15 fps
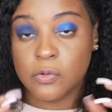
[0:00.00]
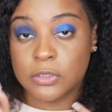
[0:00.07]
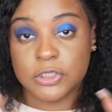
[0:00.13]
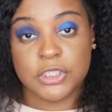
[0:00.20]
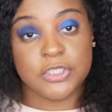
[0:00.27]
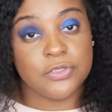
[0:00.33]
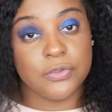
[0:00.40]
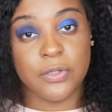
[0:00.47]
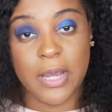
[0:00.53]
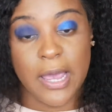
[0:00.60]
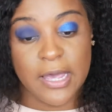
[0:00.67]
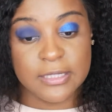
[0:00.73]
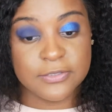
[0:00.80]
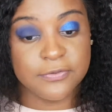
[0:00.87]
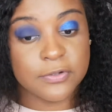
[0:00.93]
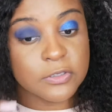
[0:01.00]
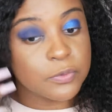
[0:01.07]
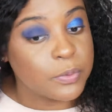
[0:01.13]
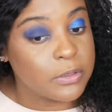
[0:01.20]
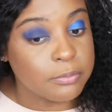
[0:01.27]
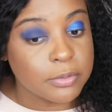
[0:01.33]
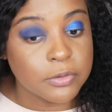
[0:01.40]
or just do your eyes first
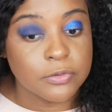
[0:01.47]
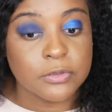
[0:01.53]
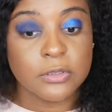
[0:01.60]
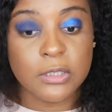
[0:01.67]
with the blues,